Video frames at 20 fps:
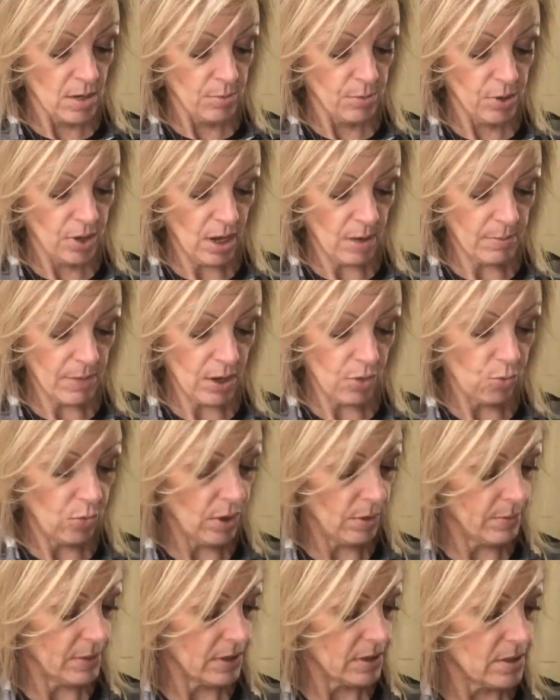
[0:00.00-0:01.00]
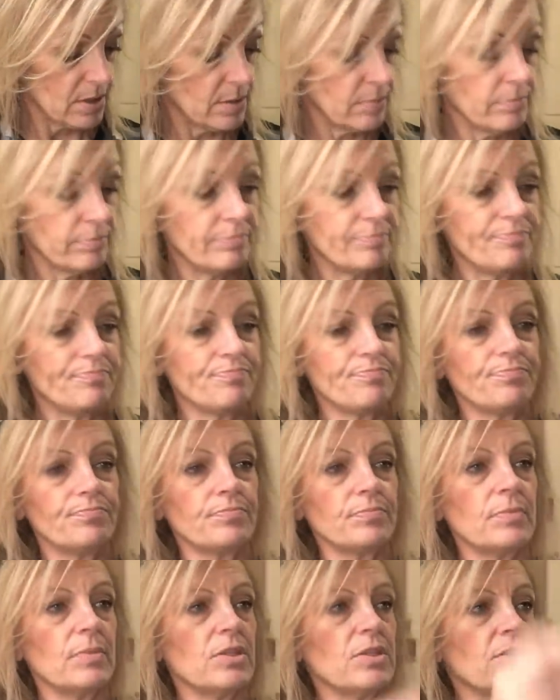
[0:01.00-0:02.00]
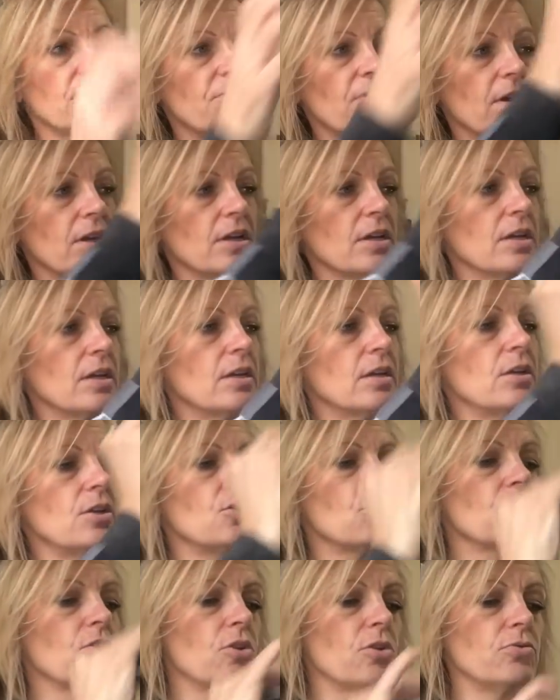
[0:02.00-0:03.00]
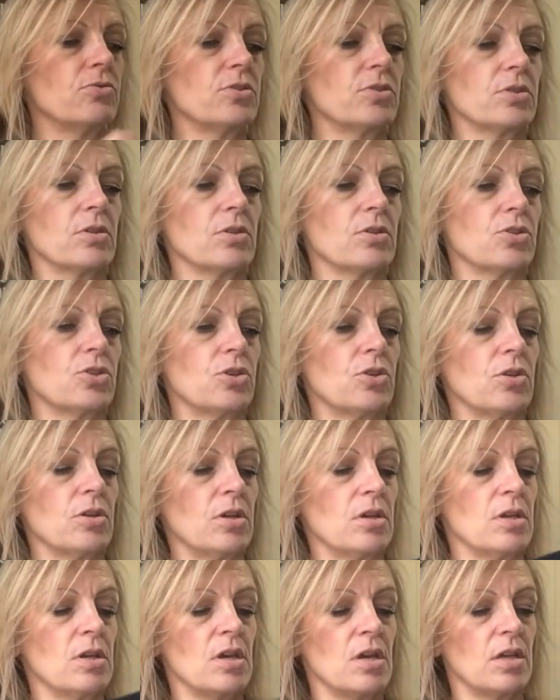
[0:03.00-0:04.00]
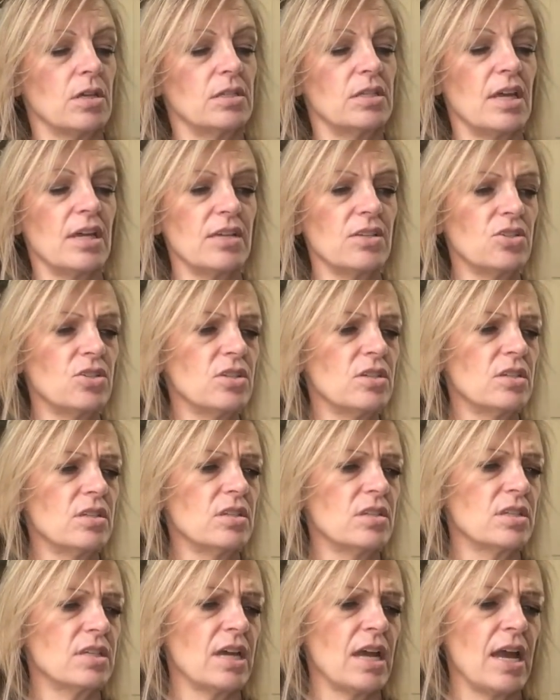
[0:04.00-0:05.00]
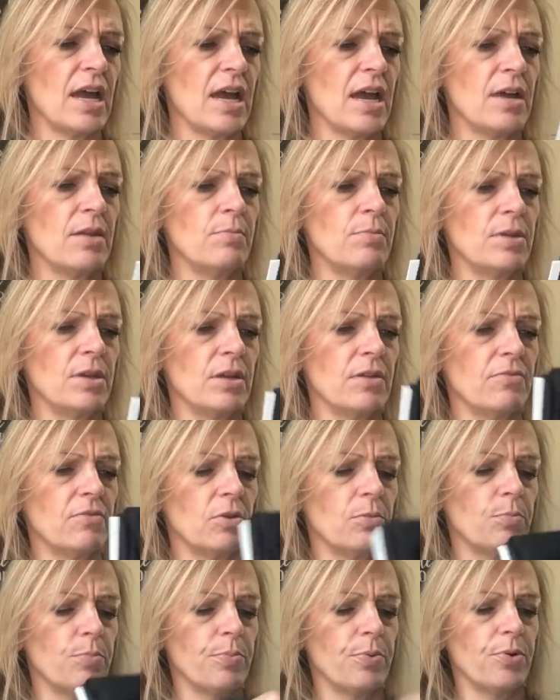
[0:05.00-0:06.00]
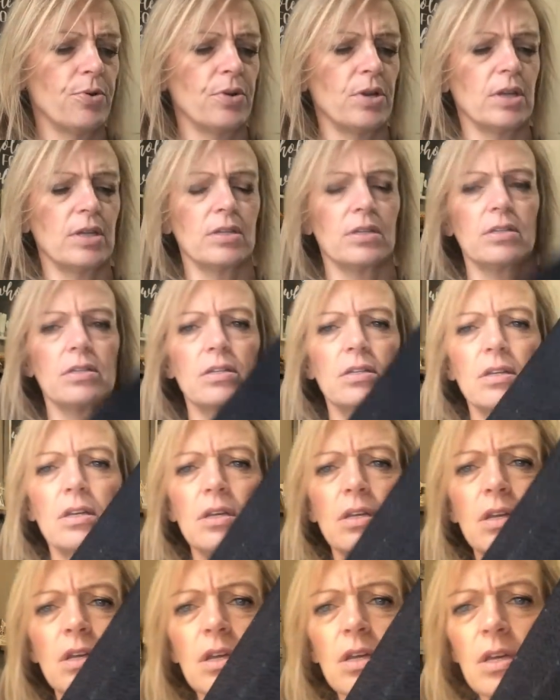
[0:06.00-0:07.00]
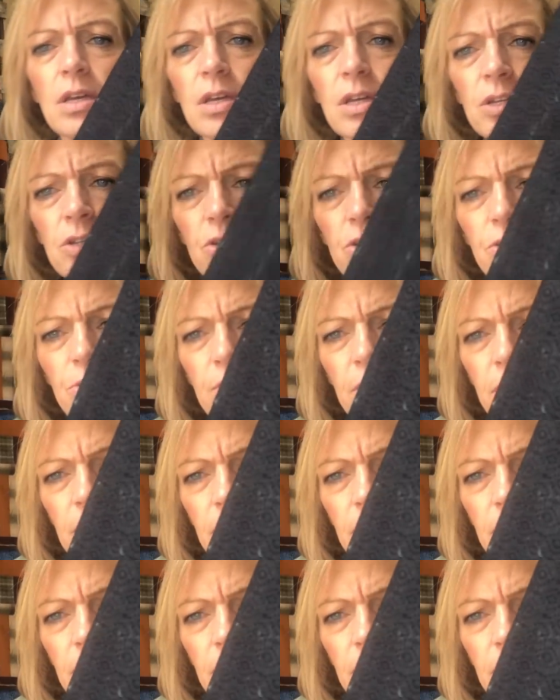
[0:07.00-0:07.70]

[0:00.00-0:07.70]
put out by Wilmington. Let me see if I can get in here close. I'll show you. This has just a tad bit of a print to